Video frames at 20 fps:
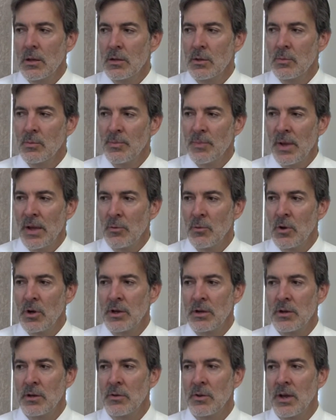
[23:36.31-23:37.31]
you may
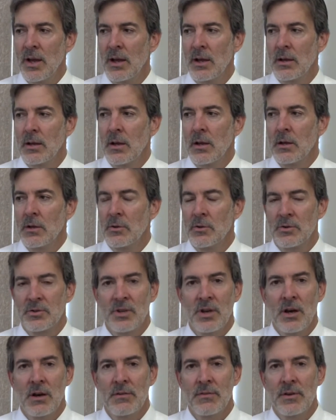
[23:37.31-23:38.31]
want to do that
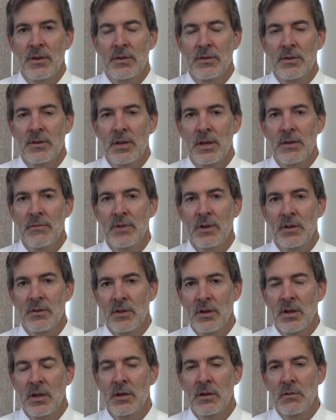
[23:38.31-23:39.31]
yourself, even
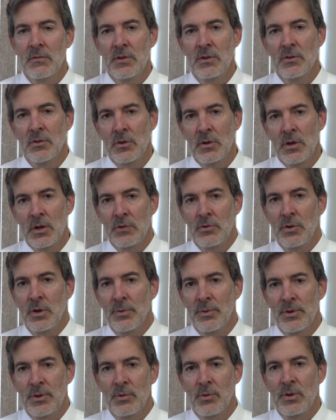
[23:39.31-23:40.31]
as an individual
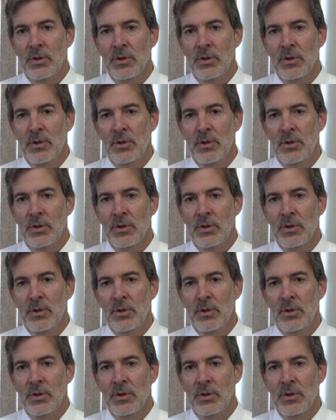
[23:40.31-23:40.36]
contributor.